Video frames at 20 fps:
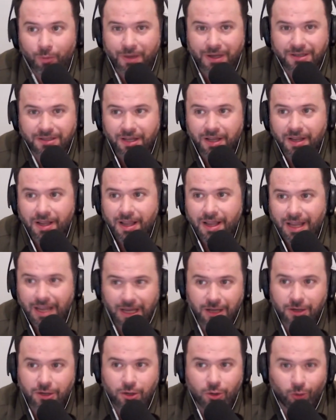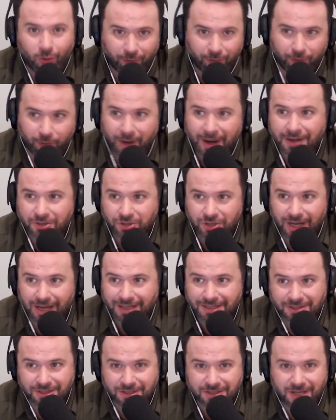moment in your
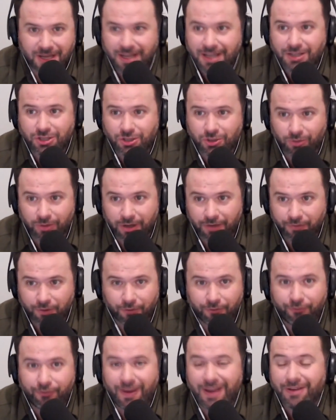franchise's history of